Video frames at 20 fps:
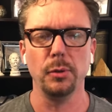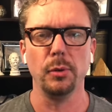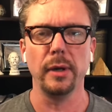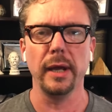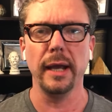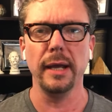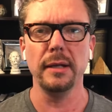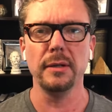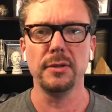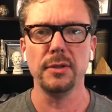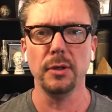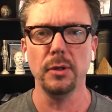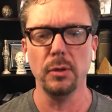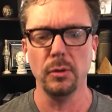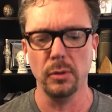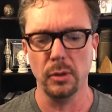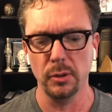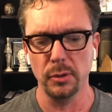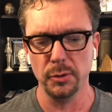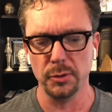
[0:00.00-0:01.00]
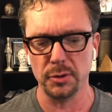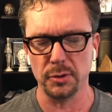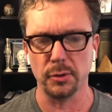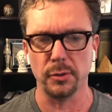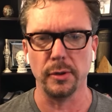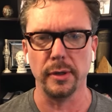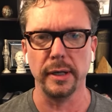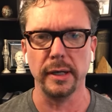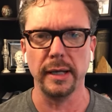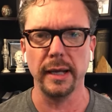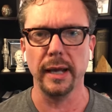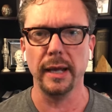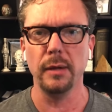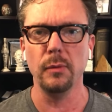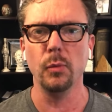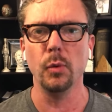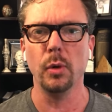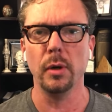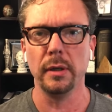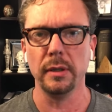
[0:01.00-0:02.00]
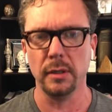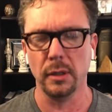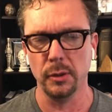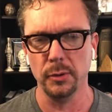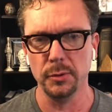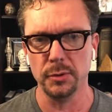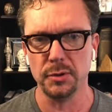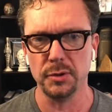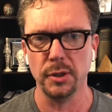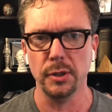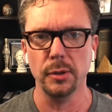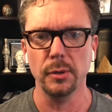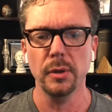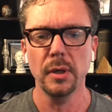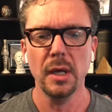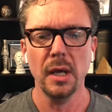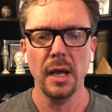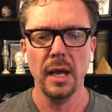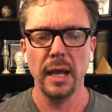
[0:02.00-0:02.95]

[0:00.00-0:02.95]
You'll gain two, lose three, gain one, lose two.